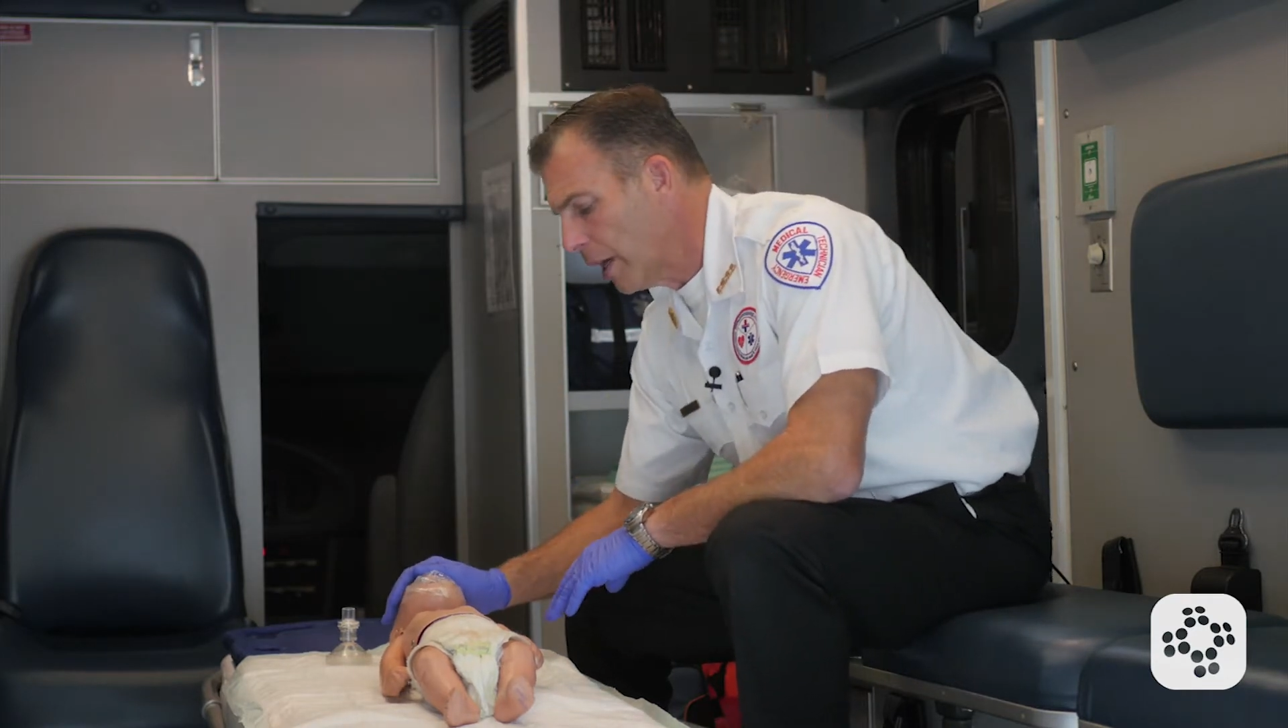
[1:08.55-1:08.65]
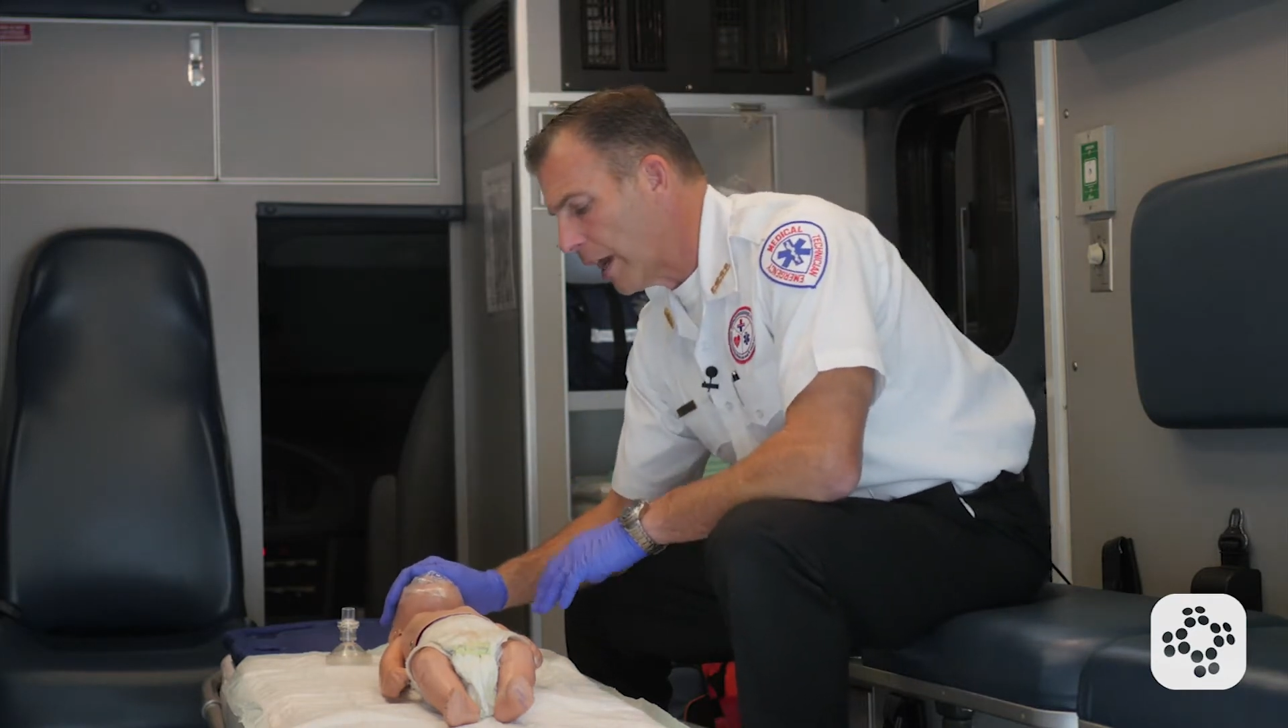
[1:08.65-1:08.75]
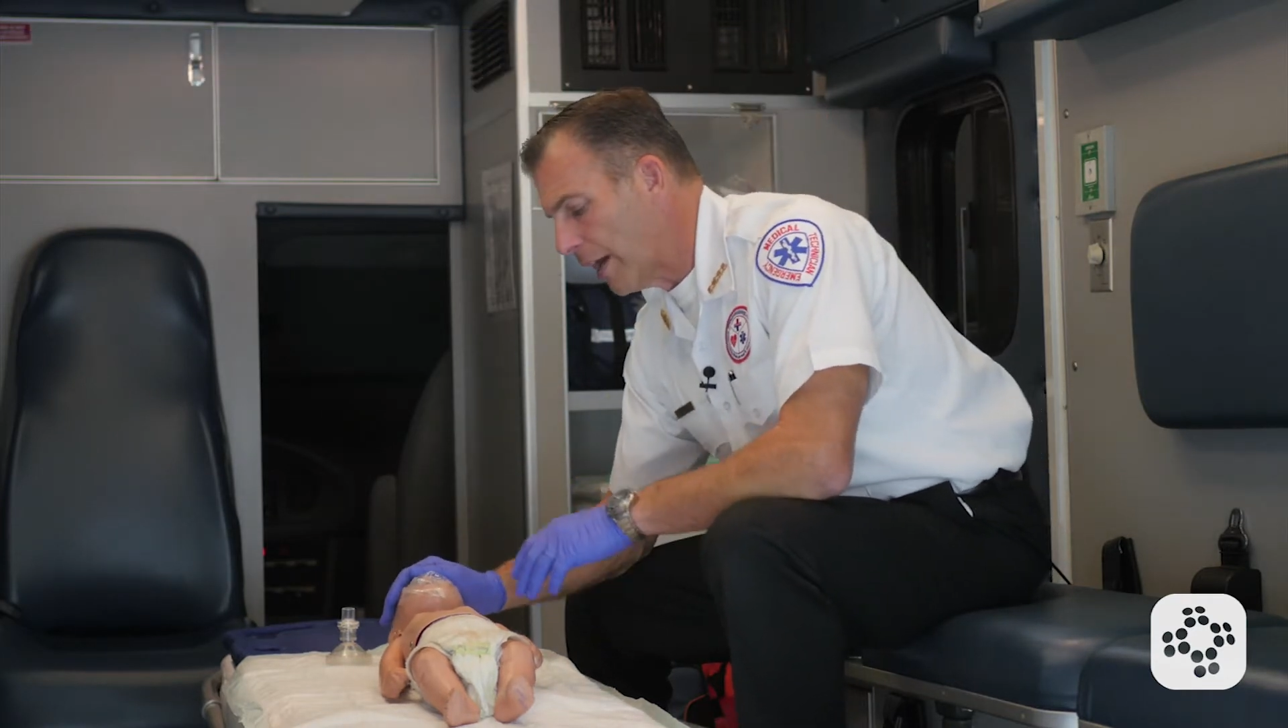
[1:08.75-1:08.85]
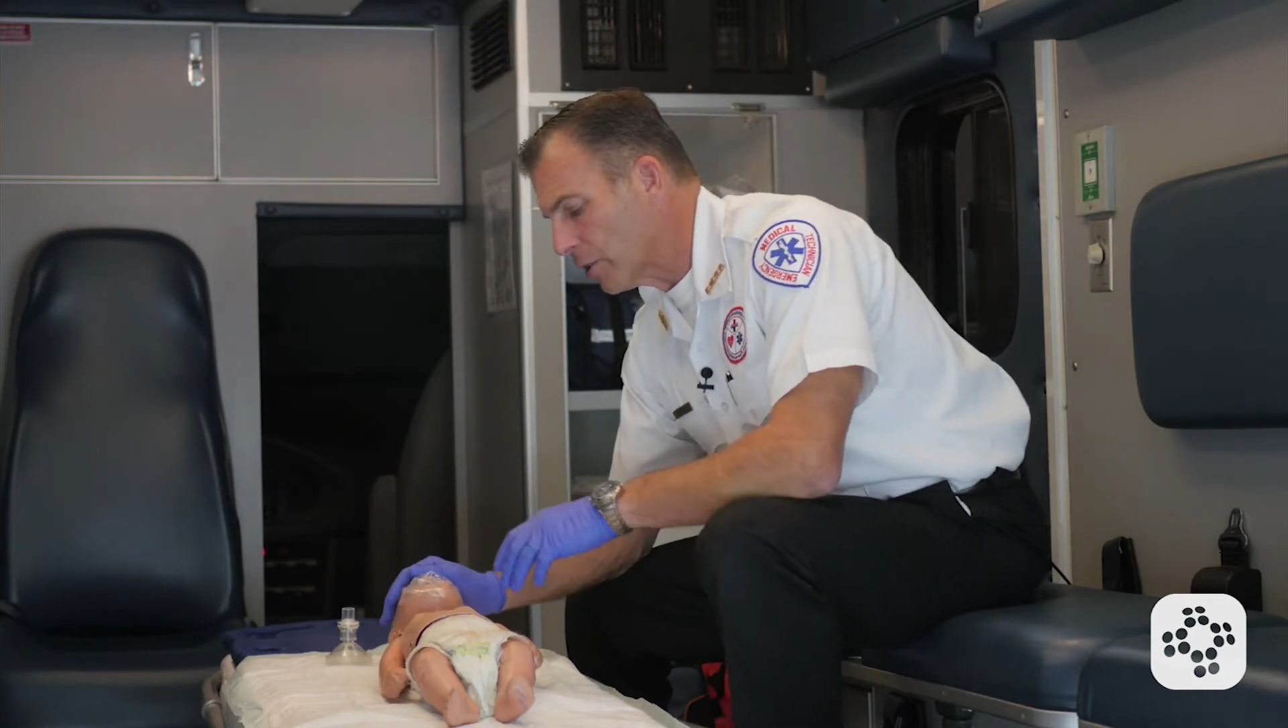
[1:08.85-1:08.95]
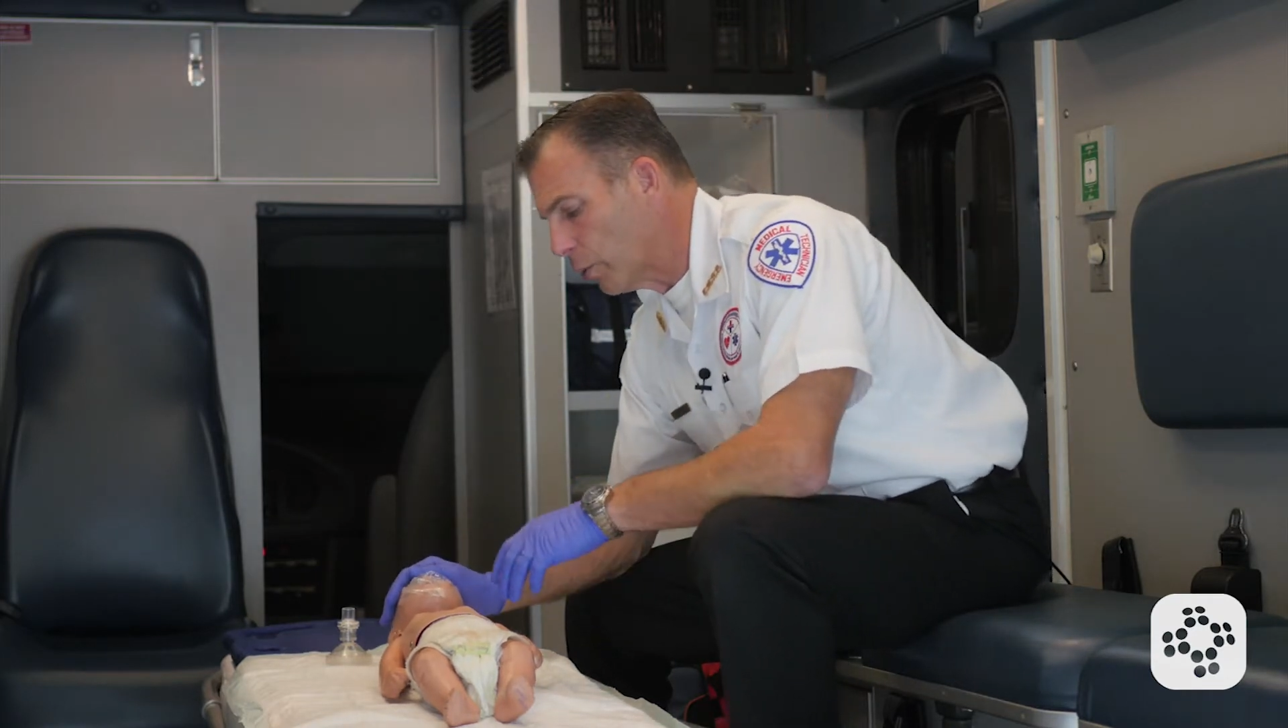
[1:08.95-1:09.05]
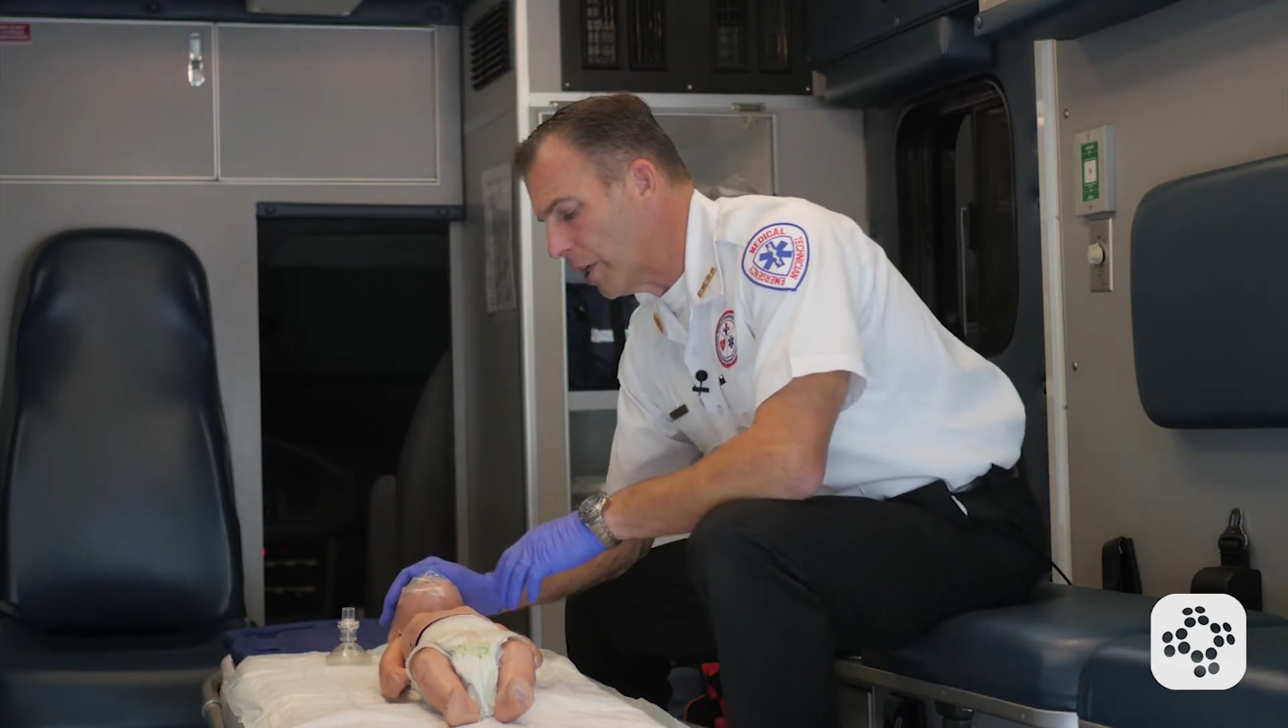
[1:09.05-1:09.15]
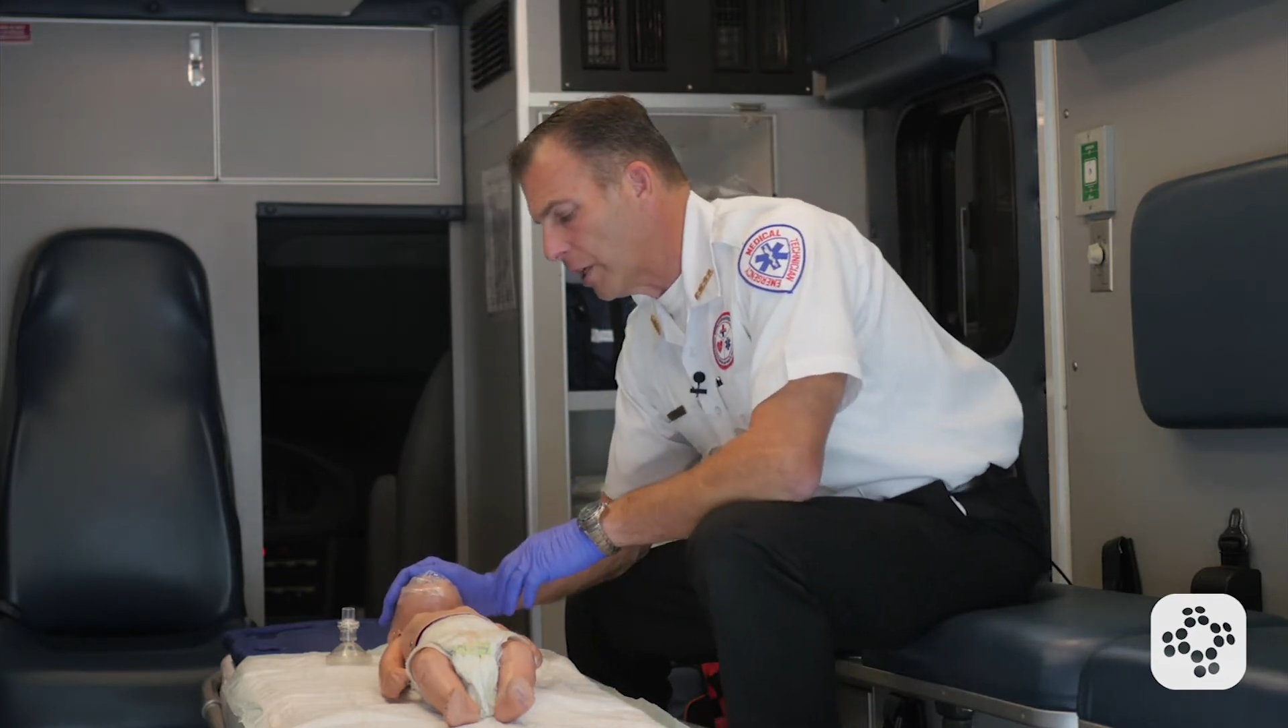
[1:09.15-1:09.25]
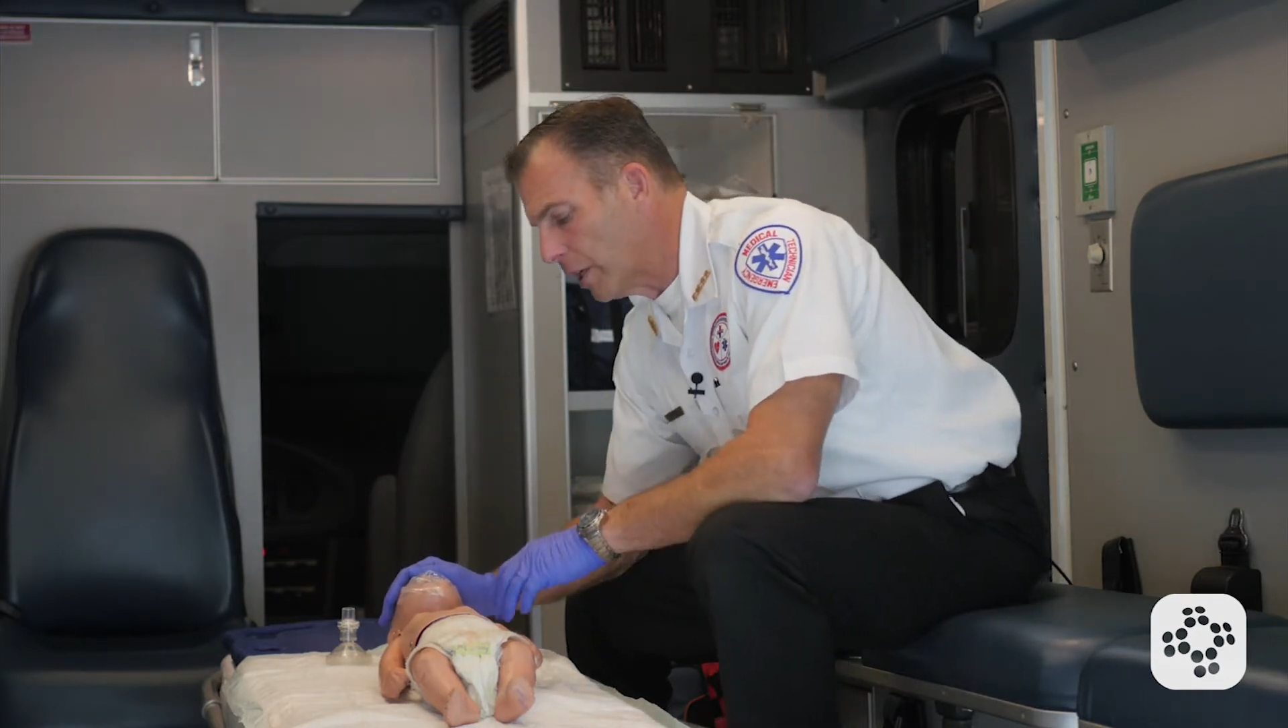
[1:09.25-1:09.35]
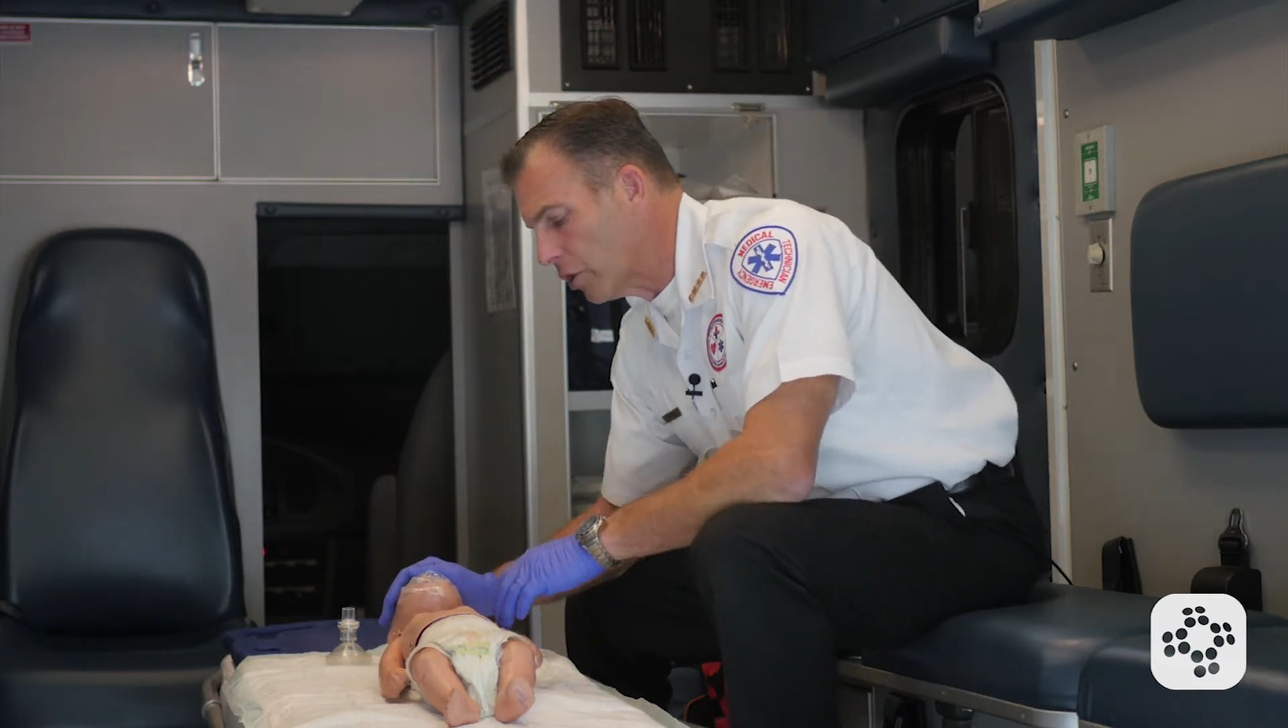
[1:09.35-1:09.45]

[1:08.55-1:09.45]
as we